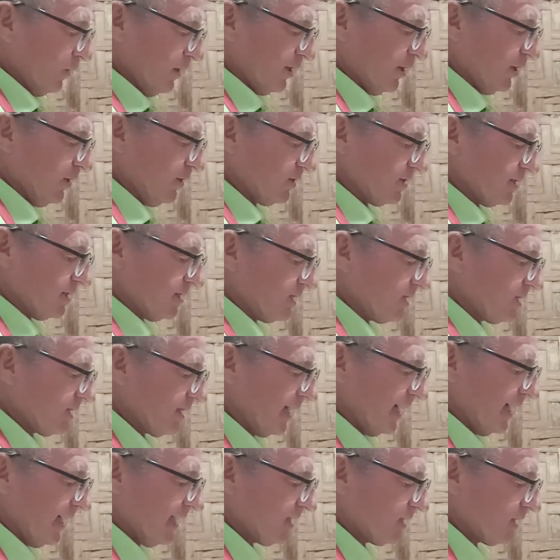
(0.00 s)
we use in the
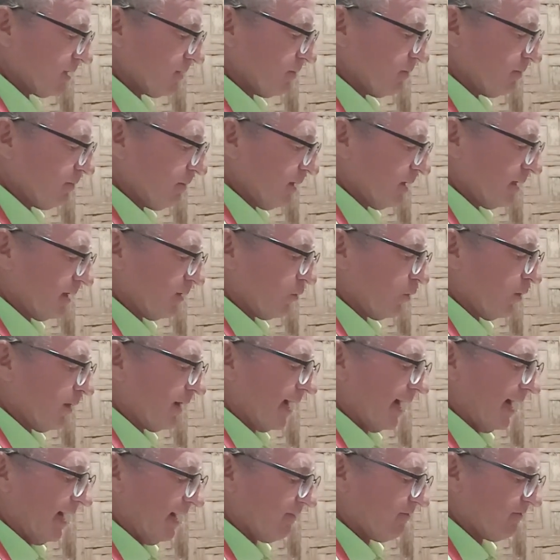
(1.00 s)
States. But what
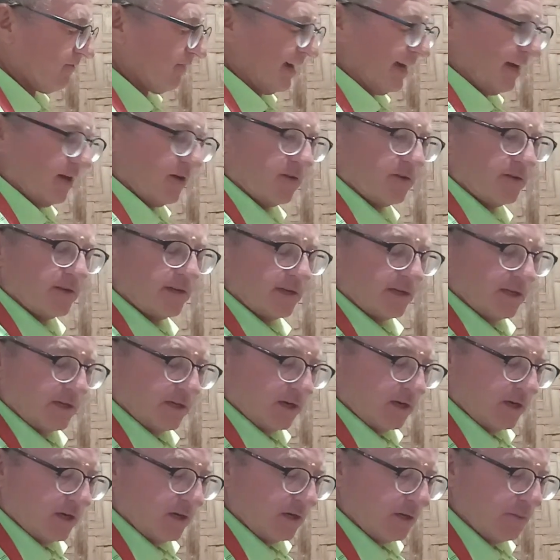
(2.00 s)
I have found
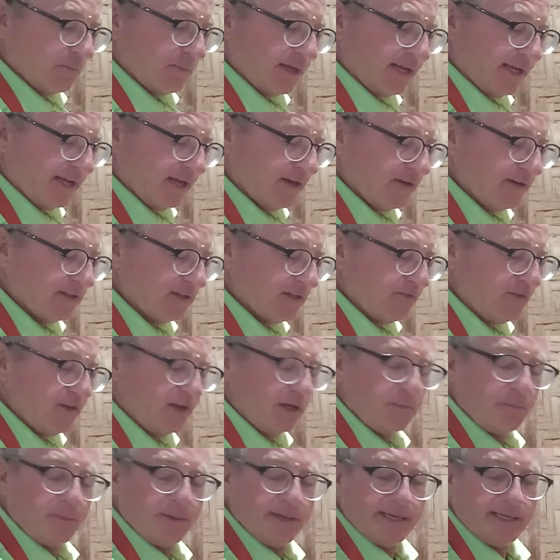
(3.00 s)
here in the
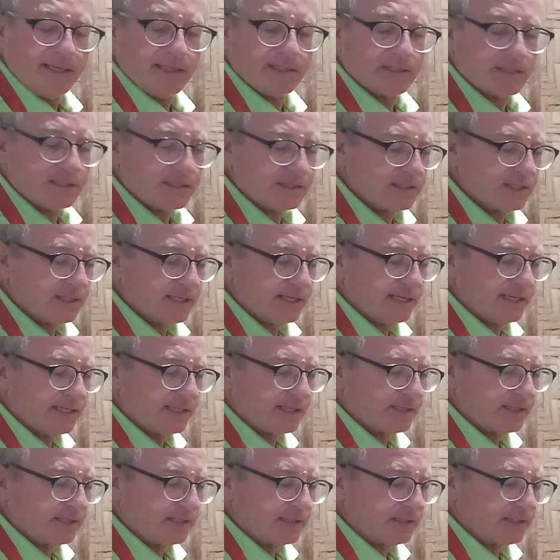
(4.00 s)
Philippines is
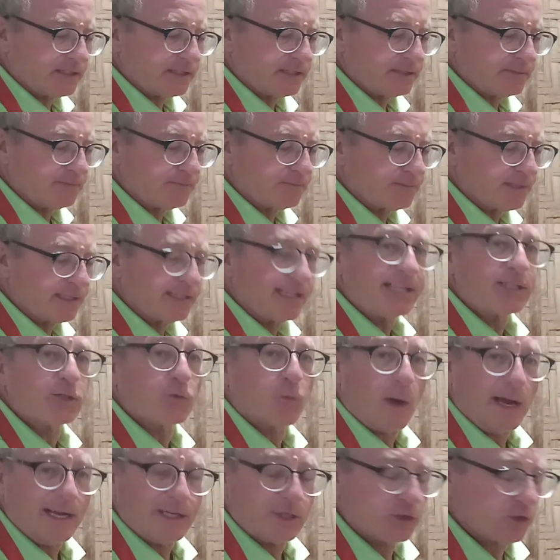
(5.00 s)
that, and that's
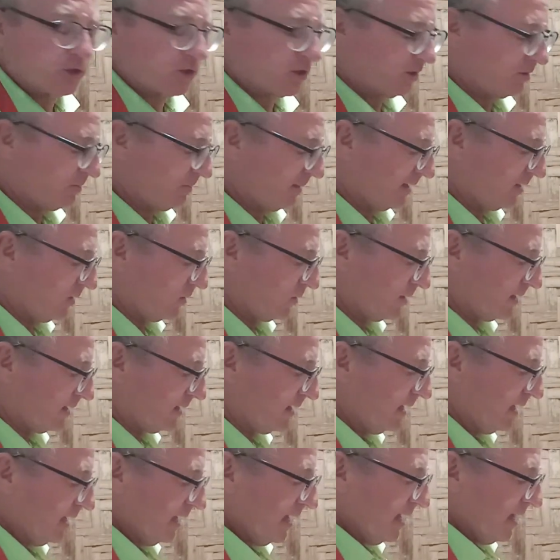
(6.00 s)
white sugar, by the
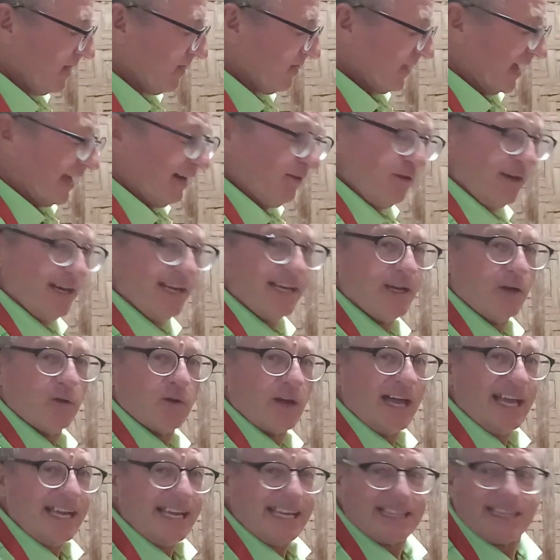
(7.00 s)
way, they really don't
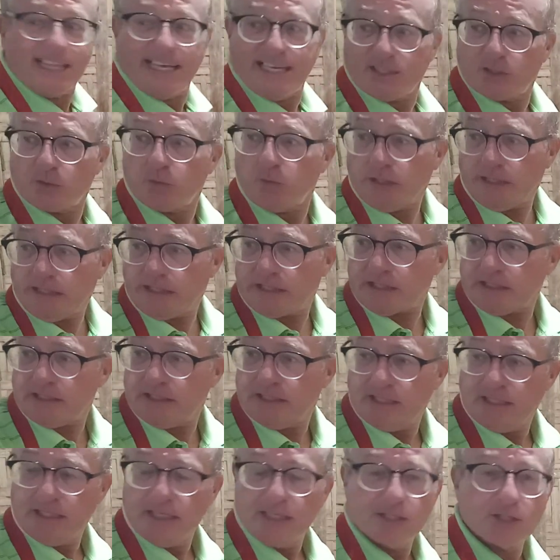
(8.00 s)
like it that sweet.
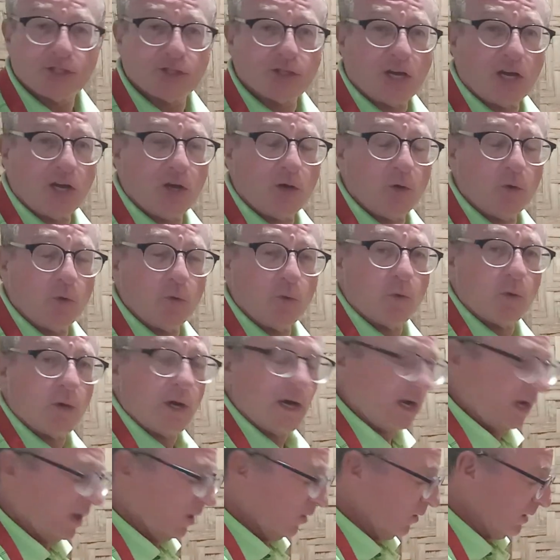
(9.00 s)
So
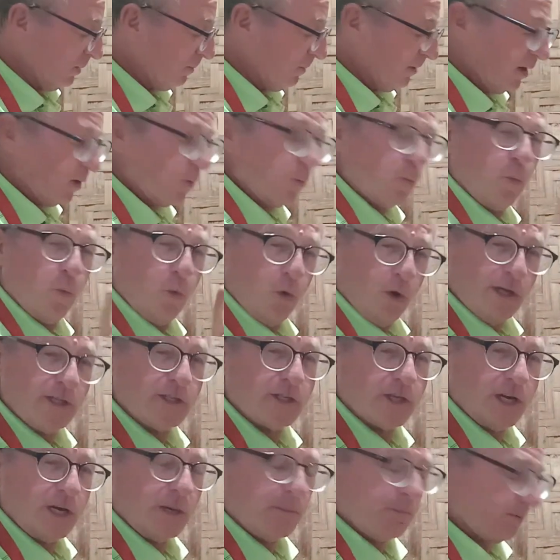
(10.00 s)
I only put 1
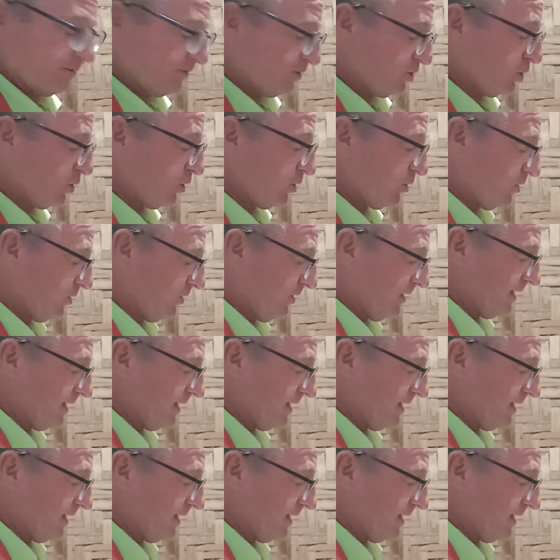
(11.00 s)
cup of sugar